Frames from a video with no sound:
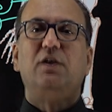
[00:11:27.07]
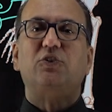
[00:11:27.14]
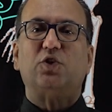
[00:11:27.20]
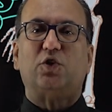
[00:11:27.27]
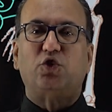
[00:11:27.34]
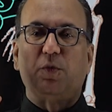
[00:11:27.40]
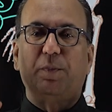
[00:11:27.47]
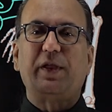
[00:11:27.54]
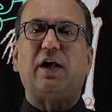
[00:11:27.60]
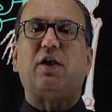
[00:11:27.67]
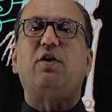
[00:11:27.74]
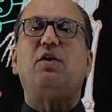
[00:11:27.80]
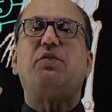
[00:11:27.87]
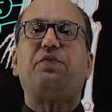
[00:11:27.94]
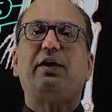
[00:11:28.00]
So superior
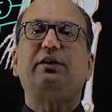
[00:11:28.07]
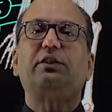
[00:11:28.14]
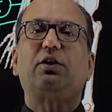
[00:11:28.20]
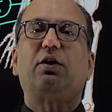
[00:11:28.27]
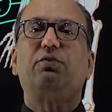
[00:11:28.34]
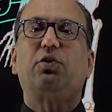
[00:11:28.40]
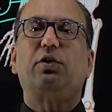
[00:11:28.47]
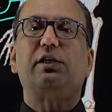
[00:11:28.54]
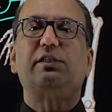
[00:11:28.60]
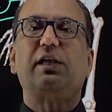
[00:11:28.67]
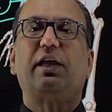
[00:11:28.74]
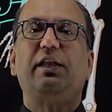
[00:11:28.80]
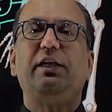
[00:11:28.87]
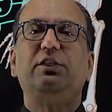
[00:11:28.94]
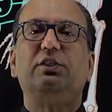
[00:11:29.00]
articular facet of
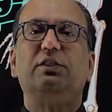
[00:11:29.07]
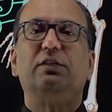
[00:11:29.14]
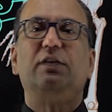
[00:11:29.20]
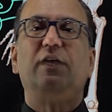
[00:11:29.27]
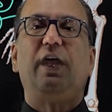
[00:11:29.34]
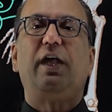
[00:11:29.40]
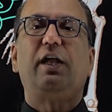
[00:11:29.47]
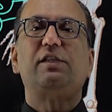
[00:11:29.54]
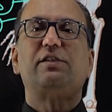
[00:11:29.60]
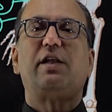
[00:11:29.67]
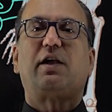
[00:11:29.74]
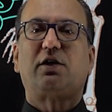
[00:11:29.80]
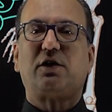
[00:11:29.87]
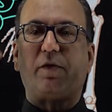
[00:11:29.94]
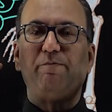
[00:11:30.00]
thoracic region, it is
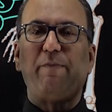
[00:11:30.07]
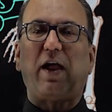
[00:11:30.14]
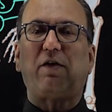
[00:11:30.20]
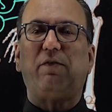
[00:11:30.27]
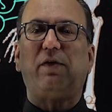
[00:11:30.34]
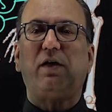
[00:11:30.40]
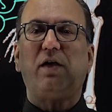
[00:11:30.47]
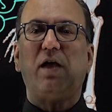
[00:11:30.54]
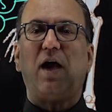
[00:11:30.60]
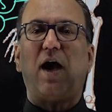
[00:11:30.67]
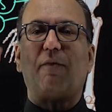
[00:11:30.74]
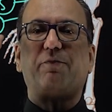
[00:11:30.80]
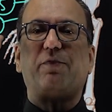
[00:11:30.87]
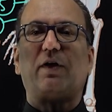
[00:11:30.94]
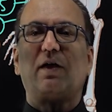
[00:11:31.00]
directed backward,
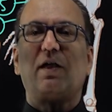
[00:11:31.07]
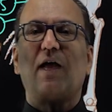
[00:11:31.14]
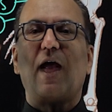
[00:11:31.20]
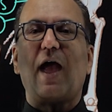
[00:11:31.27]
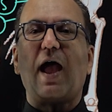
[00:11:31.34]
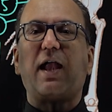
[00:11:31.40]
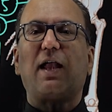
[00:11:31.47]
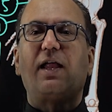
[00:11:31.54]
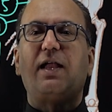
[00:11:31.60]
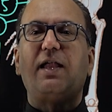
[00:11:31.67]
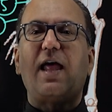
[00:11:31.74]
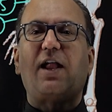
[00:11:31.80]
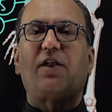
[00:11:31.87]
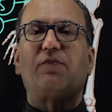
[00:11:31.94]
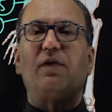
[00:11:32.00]
upward and
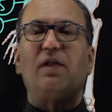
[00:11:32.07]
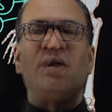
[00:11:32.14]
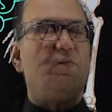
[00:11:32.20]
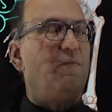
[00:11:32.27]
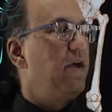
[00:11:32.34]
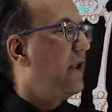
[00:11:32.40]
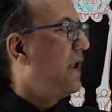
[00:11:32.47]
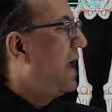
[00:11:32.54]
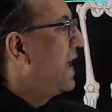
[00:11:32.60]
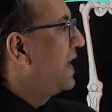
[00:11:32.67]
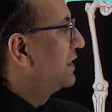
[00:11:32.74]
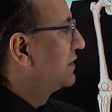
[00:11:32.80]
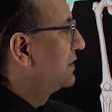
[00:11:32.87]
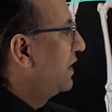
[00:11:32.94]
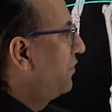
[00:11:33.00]
lateral.
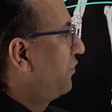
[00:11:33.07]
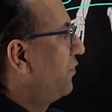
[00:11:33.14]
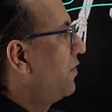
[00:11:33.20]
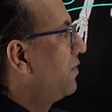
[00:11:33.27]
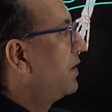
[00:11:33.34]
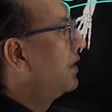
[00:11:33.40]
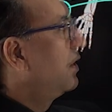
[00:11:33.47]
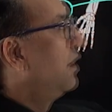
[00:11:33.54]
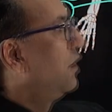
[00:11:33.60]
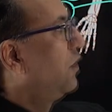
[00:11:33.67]
Whereas if we were